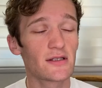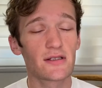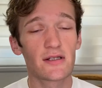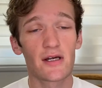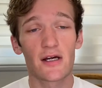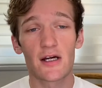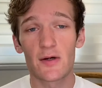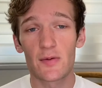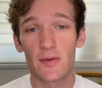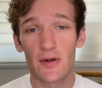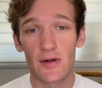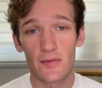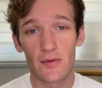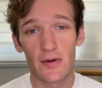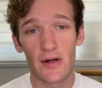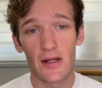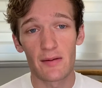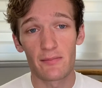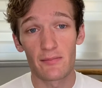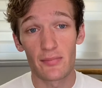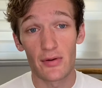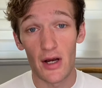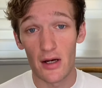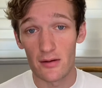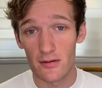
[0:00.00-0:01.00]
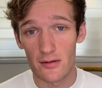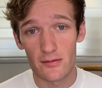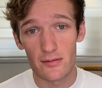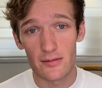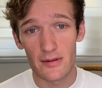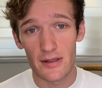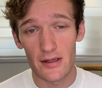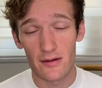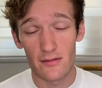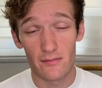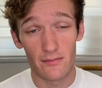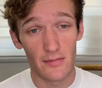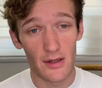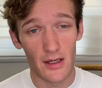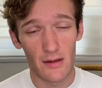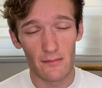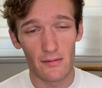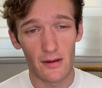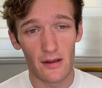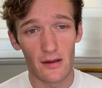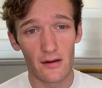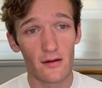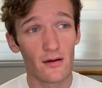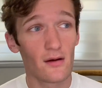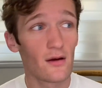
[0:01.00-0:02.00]
talk about what I'm probably,
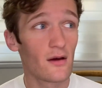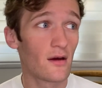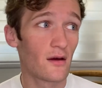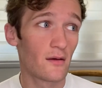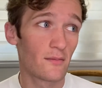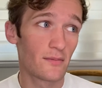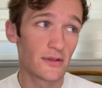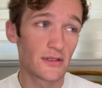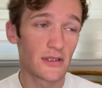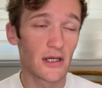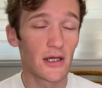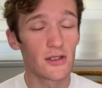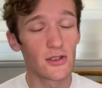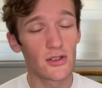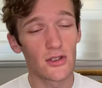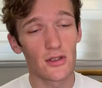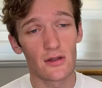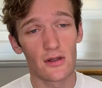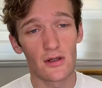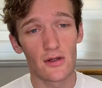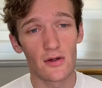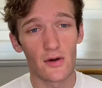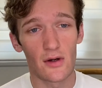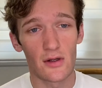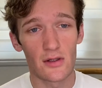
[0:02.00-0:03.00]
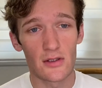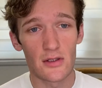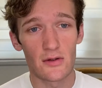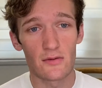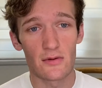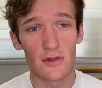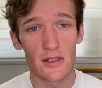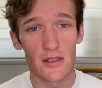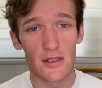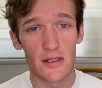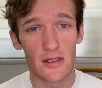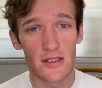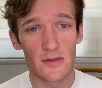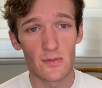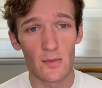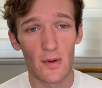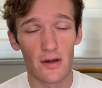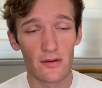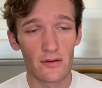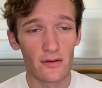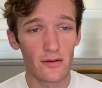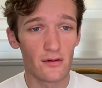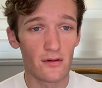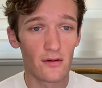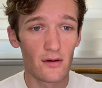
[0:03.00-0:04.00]
maybe, potentially going to read this
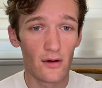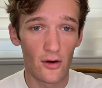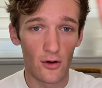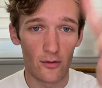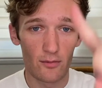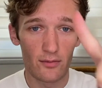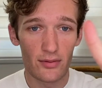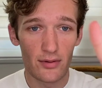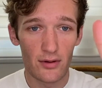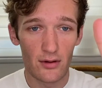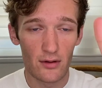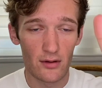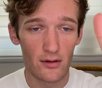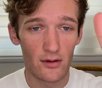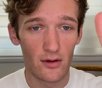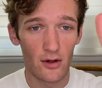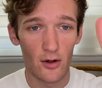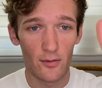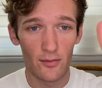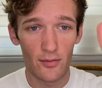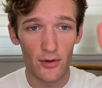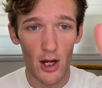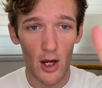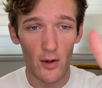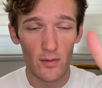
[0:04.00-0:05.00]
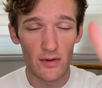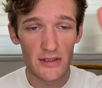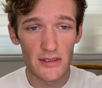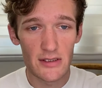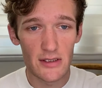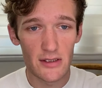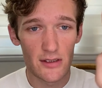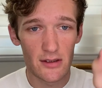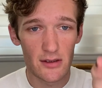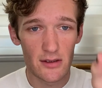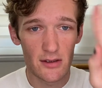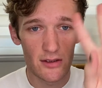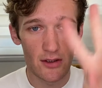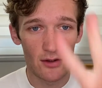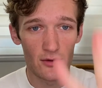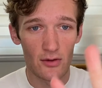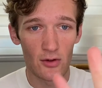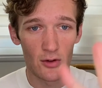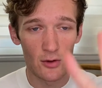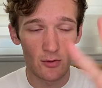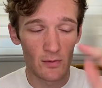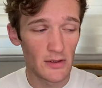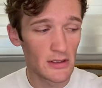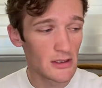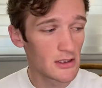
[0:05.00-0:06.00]
month. No promises, don't
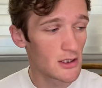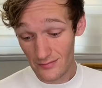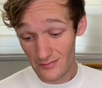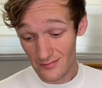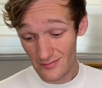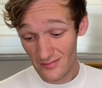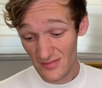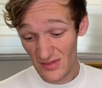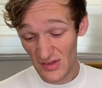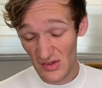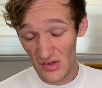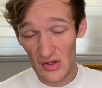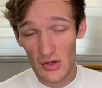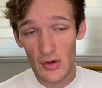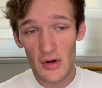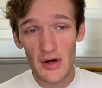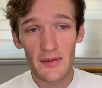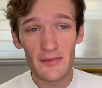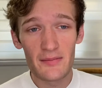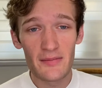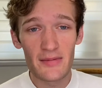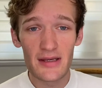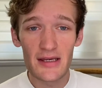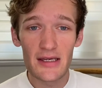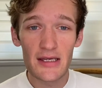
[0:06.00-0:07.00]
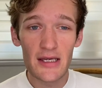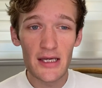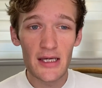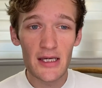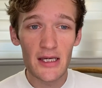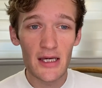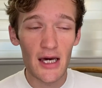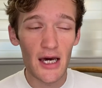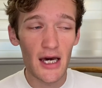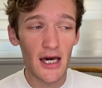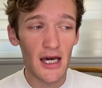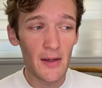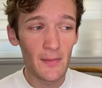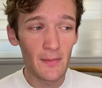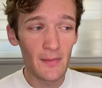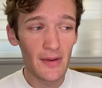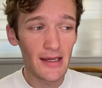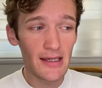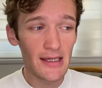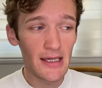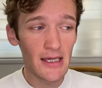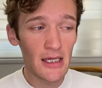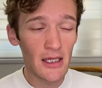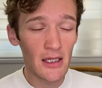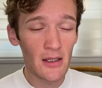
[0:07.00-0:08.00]
hold me to it. So I'm making
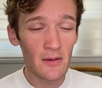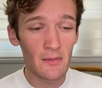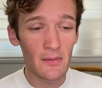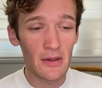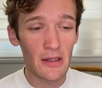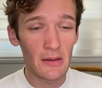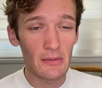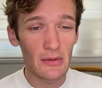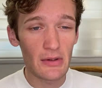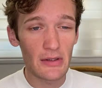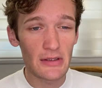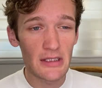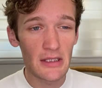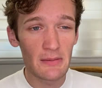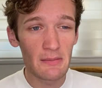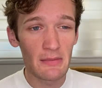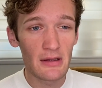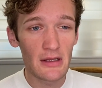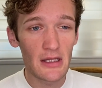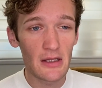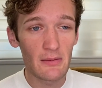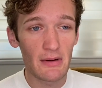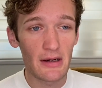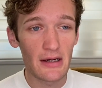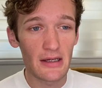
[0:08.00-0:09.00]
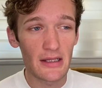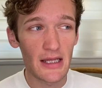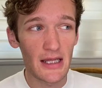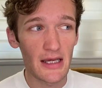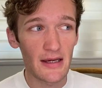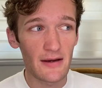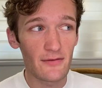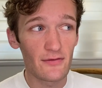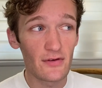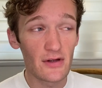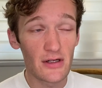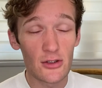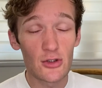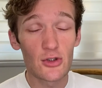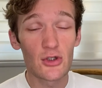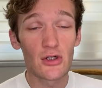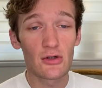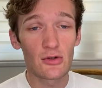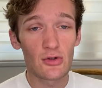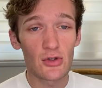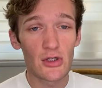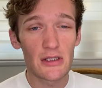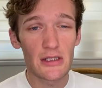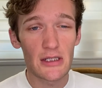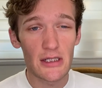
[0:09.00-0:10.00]
my birthday month about like finishing
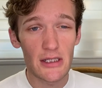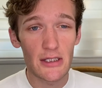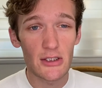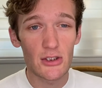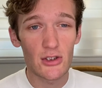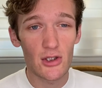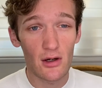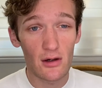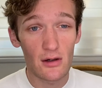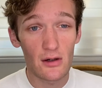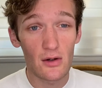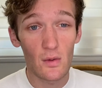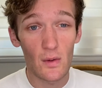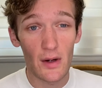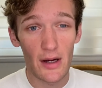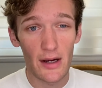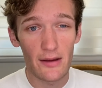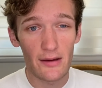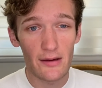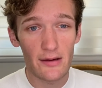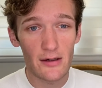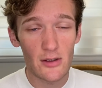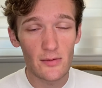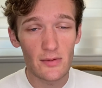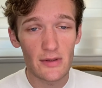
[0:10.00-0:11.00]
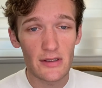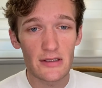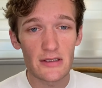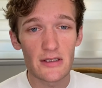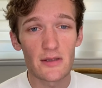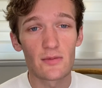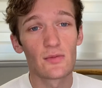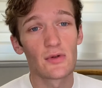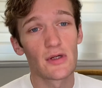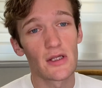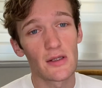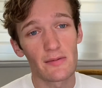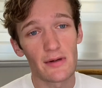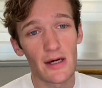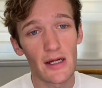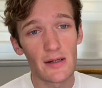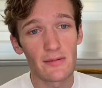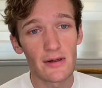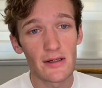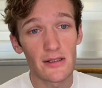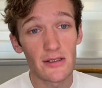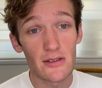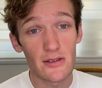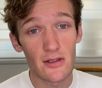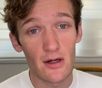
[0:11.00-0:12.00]
shit that I started a while ago because I'm really bad
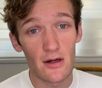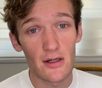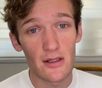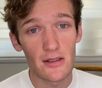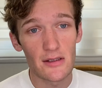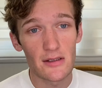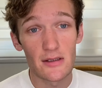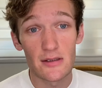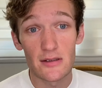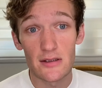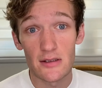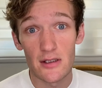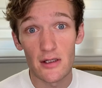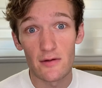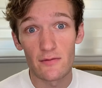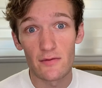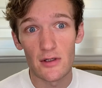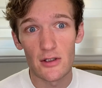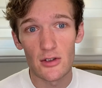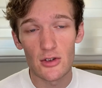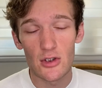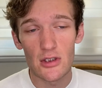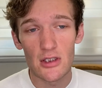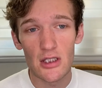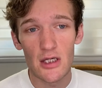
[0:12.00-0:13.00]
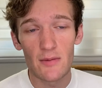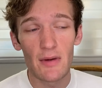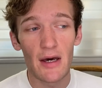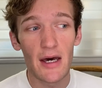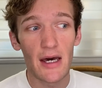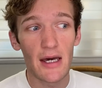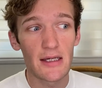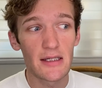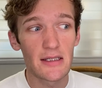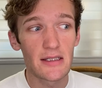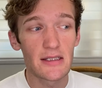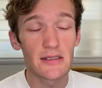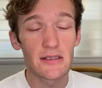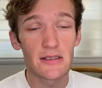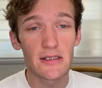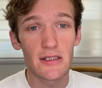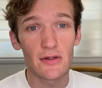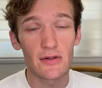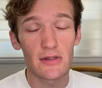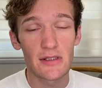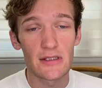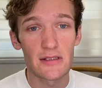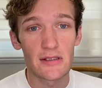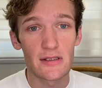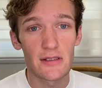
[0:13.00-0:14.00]
about starting things and not finishing them, i.e.
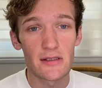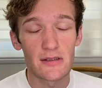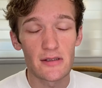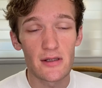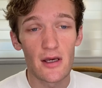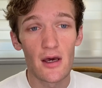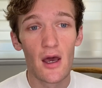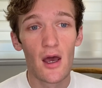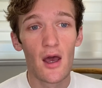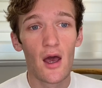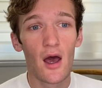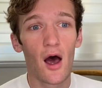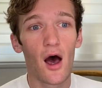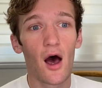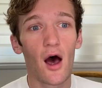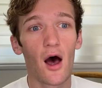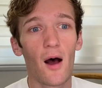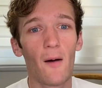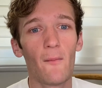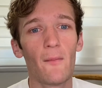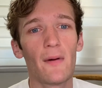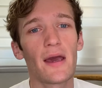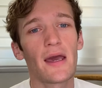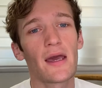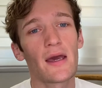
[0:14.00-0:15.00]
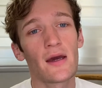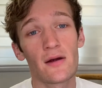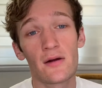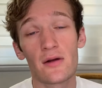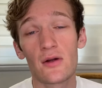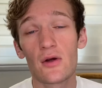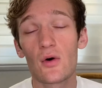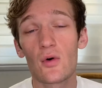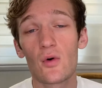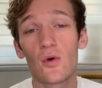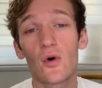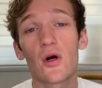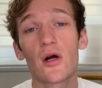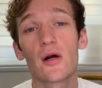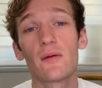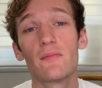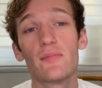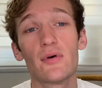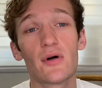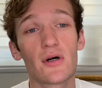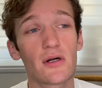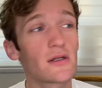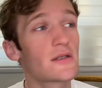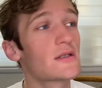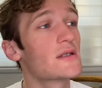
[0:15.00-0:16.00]
series, and or
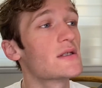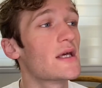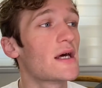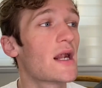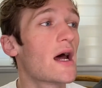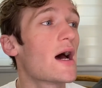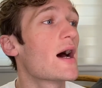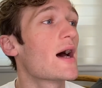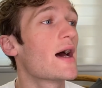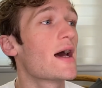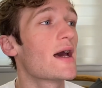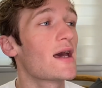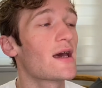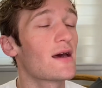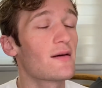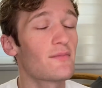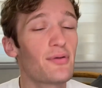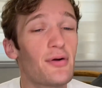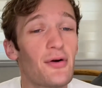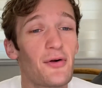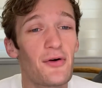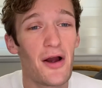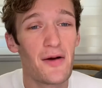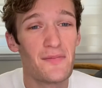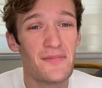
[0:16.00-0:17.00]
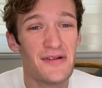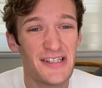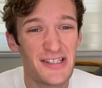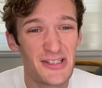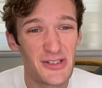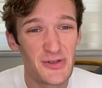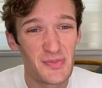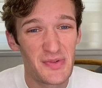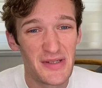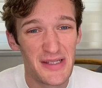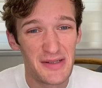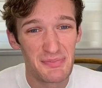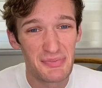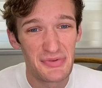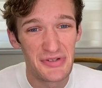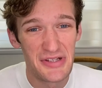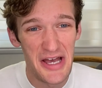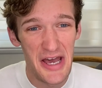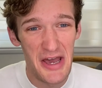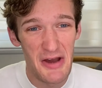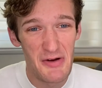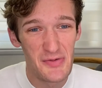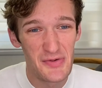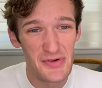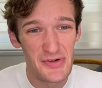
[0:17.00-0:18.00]
books that I promised people
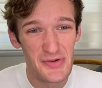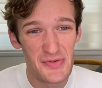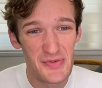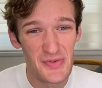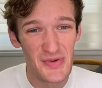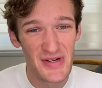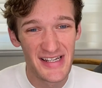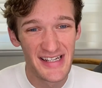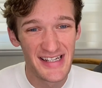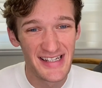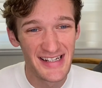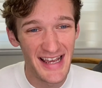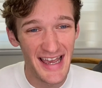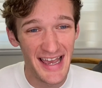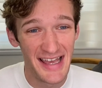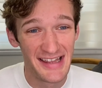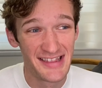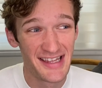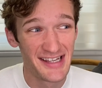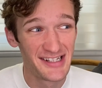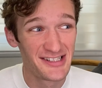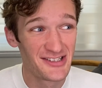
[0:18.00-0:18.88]
I would read and then